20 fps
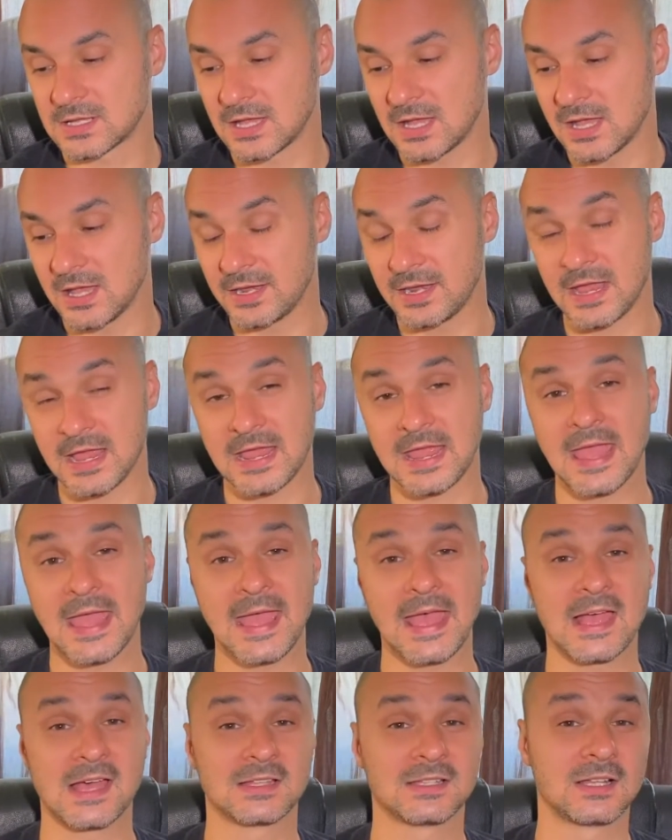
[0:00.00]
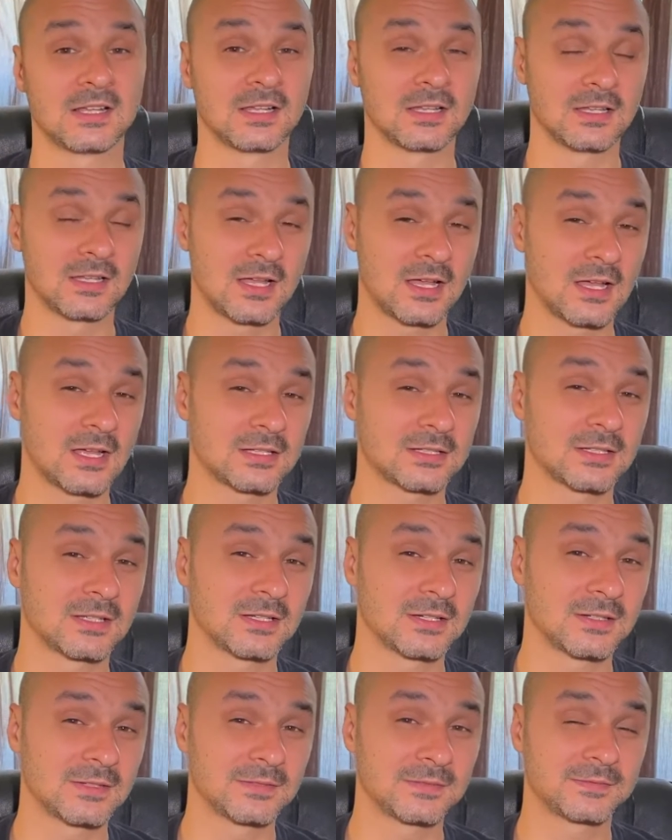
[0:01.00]
And I had a lot
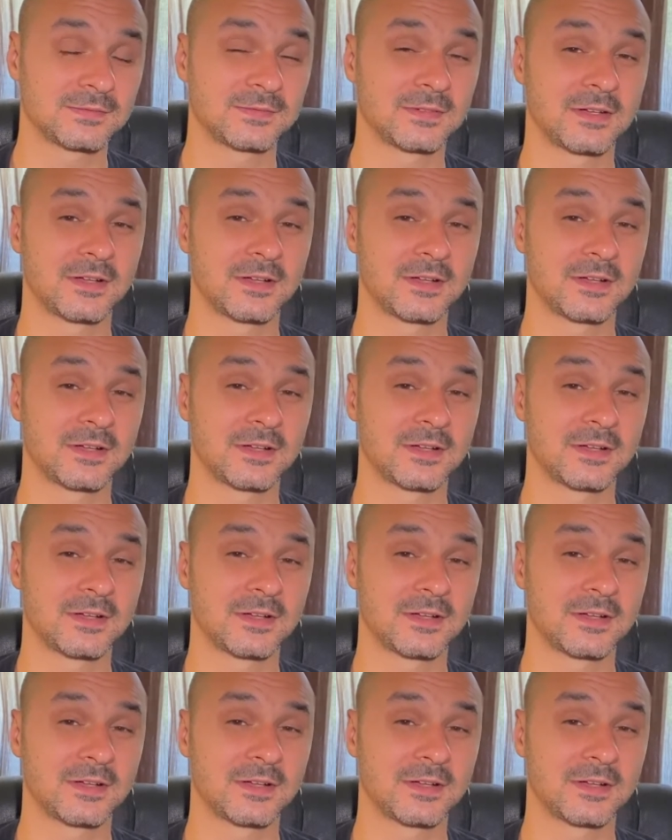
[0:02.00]
of